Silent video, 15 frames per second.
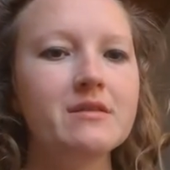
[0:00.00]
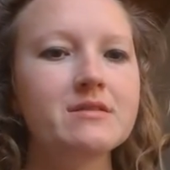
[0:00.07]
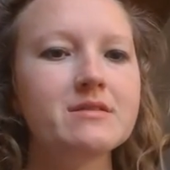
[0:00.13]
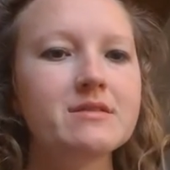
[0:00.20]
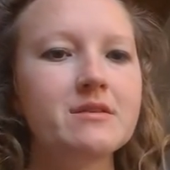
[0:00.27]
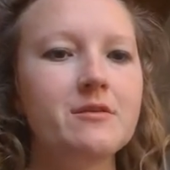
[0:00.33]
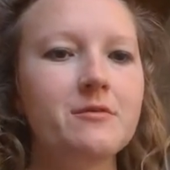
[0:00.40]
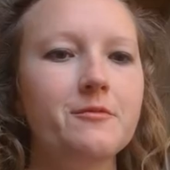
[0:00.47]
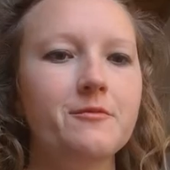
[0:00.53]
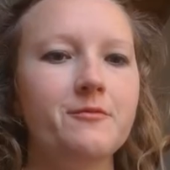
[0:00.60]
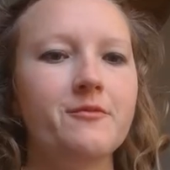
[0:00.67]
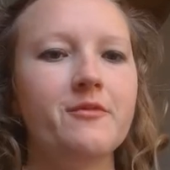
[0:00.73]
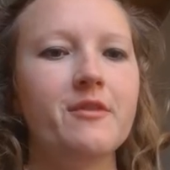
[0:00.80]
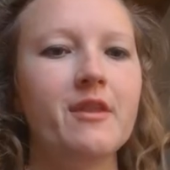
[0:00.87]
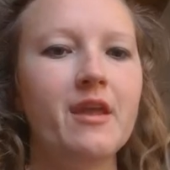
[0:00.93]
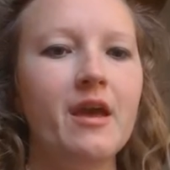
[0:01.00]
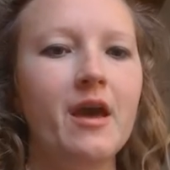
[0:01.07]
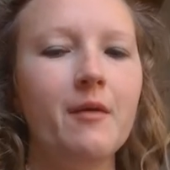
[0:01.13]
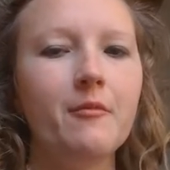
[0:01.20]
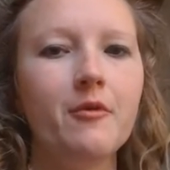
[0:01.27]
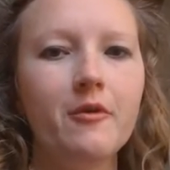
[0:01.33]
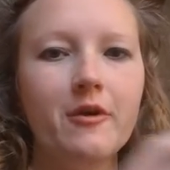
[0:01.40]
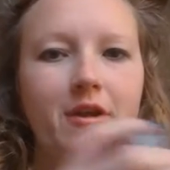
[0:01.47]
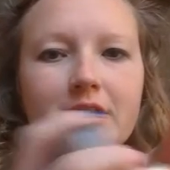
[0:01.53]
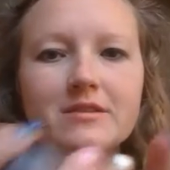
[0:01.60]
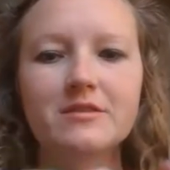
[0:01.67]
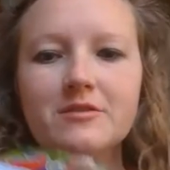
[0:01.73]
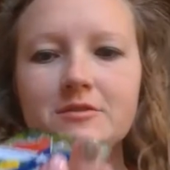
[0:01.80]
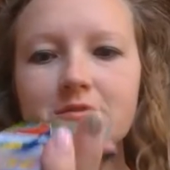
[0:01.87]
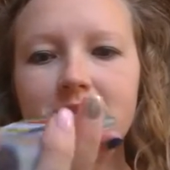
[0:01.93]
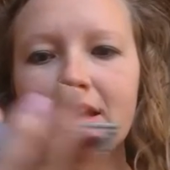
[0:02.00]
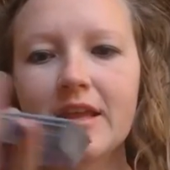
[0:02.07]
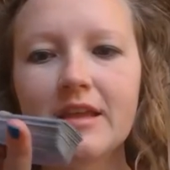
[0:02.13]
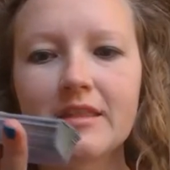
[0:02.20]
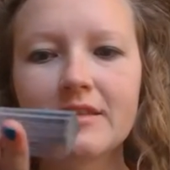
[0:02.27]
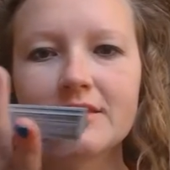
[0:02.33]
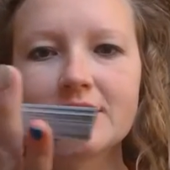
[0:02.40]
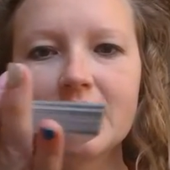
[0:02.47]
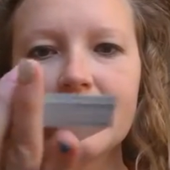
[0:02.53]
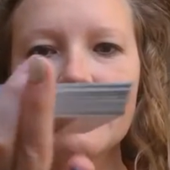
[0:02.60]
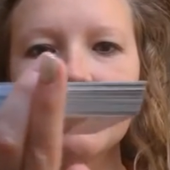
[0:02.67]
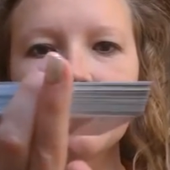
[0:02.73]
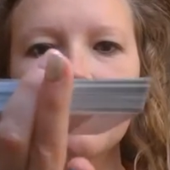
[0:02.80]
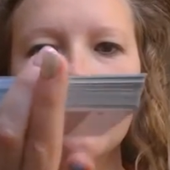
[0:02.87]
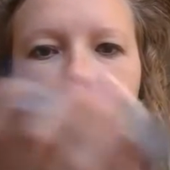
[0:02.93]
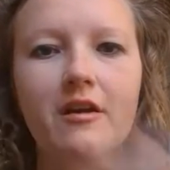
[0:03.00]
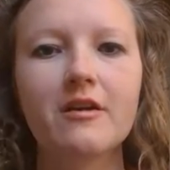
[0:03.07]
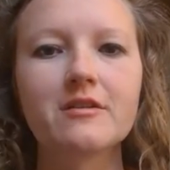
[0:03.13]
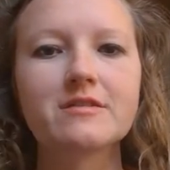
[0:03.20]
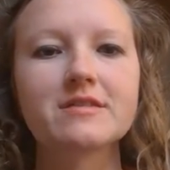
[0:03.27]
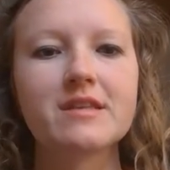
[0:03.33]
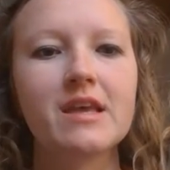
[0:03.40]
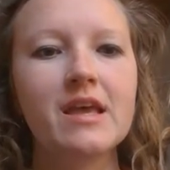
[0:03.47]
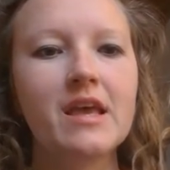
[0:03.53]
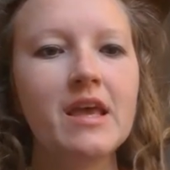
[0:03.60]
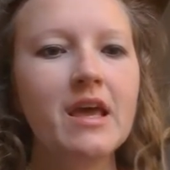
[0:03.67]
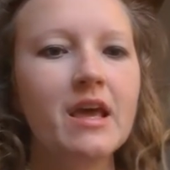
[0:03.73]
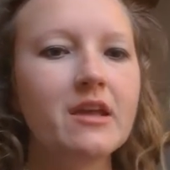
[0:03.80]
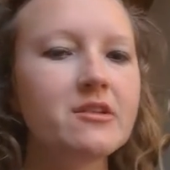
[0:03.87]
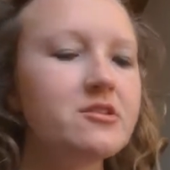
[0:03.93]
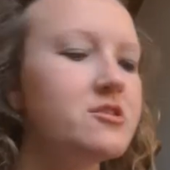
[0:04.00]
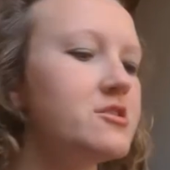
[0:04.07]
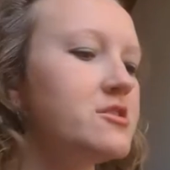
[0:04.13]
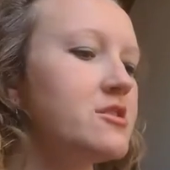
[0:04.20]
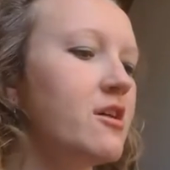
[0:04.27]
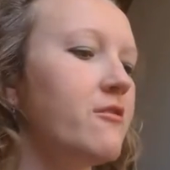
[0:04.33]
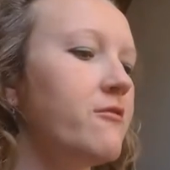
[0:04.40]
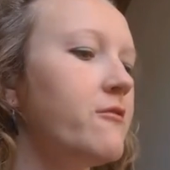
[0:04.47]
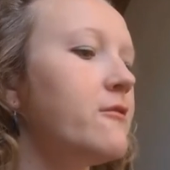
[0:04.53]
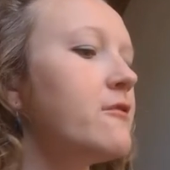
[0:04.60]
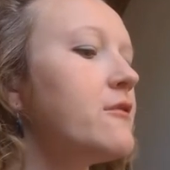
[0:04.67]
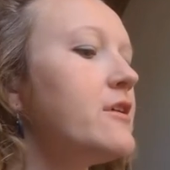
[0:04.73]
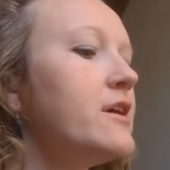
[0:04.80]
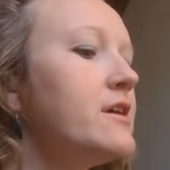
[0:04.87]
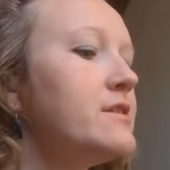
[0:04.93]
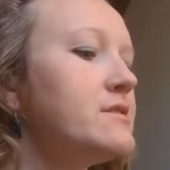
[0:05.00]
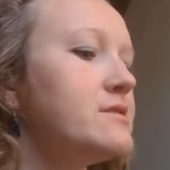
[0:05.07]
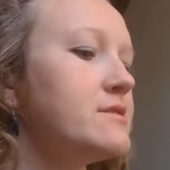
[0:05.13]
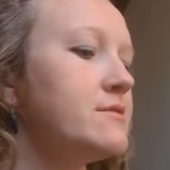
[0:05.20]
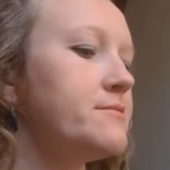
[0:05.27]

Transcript: So, I'm going to take this deck of cards and shuffle it.